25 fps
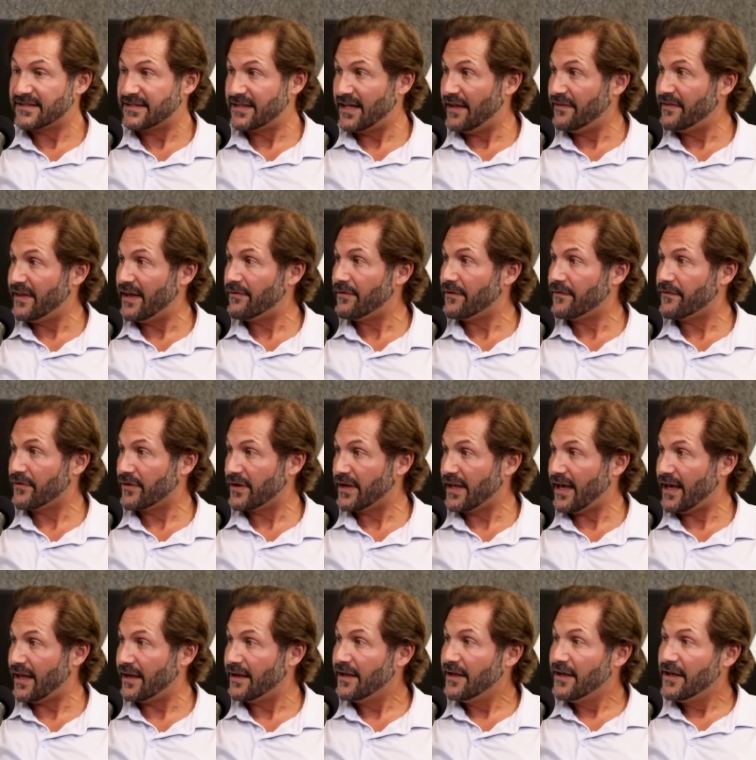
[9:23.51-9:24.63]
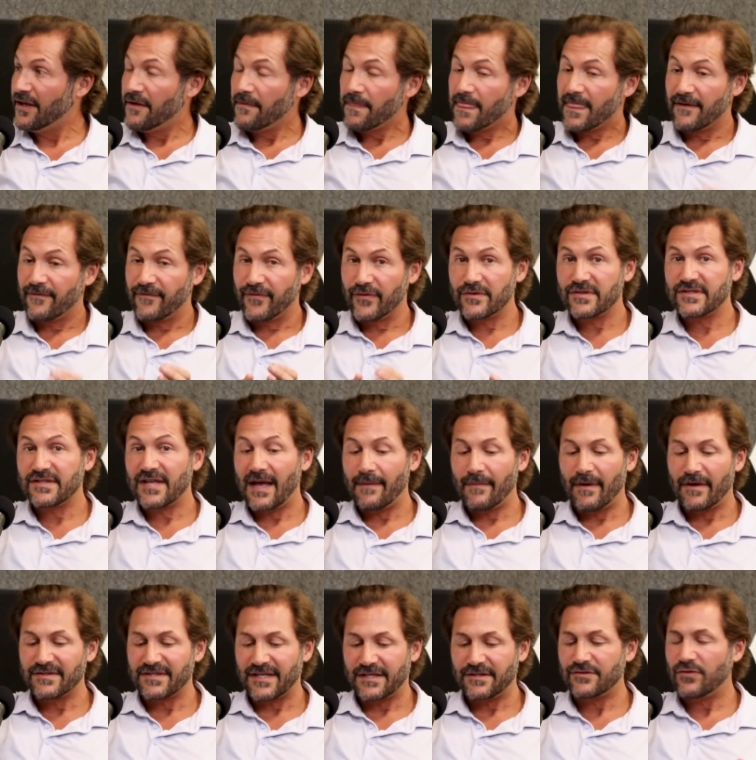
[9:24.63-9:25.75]
And I'll never forget the first time I
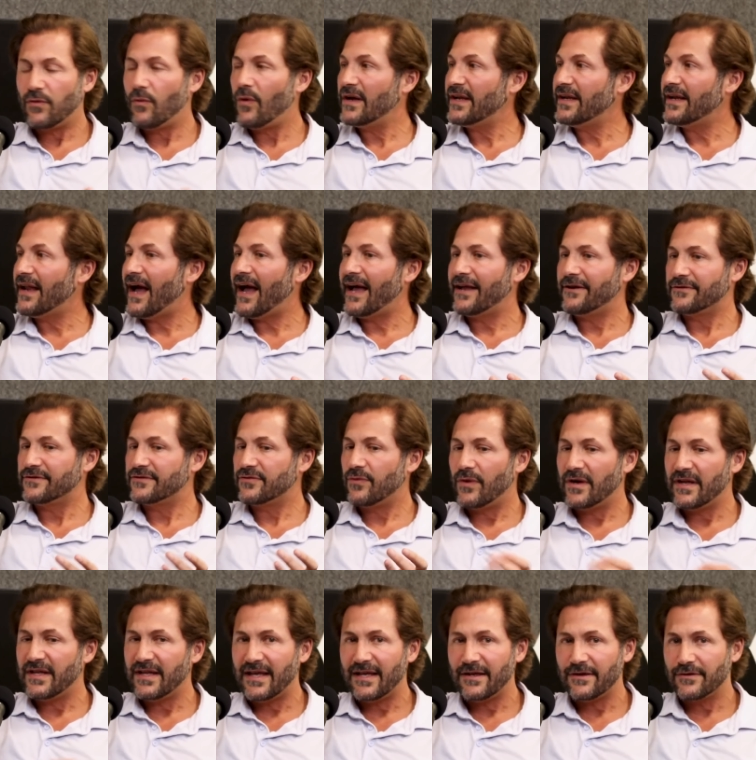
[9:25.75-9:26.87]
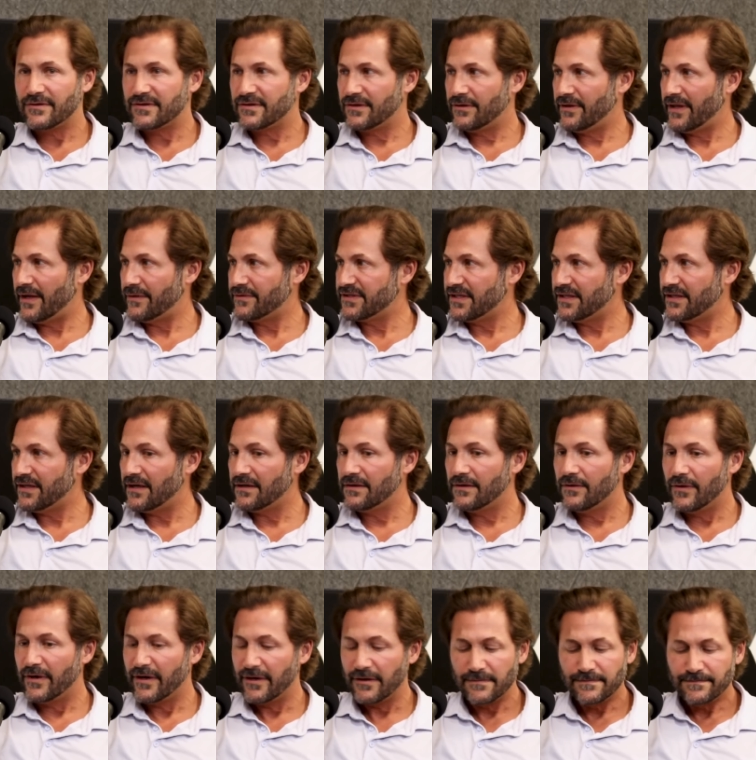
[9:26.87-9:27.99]
was like 29 or 28 years old. I was a young
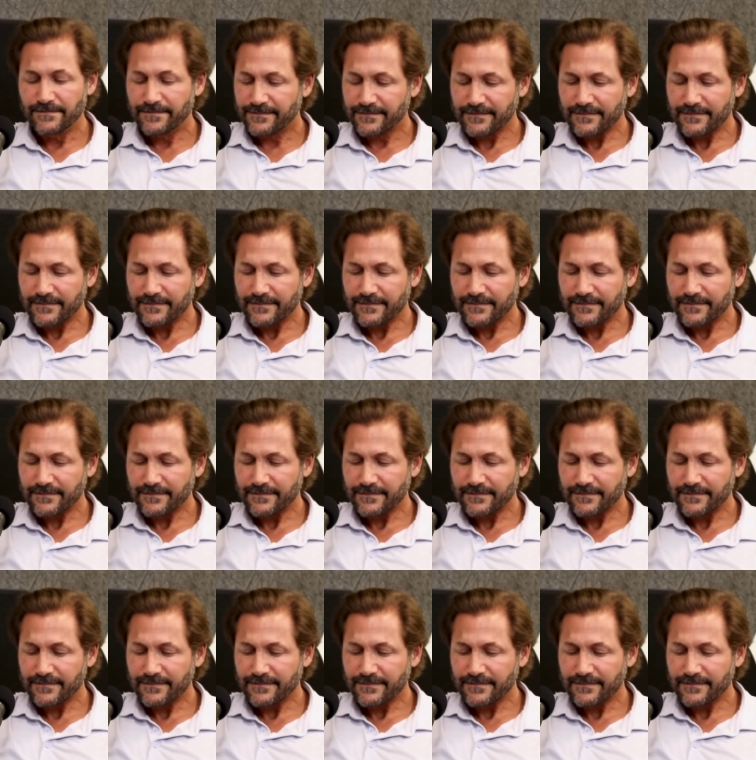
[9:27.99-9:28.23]
lawyer,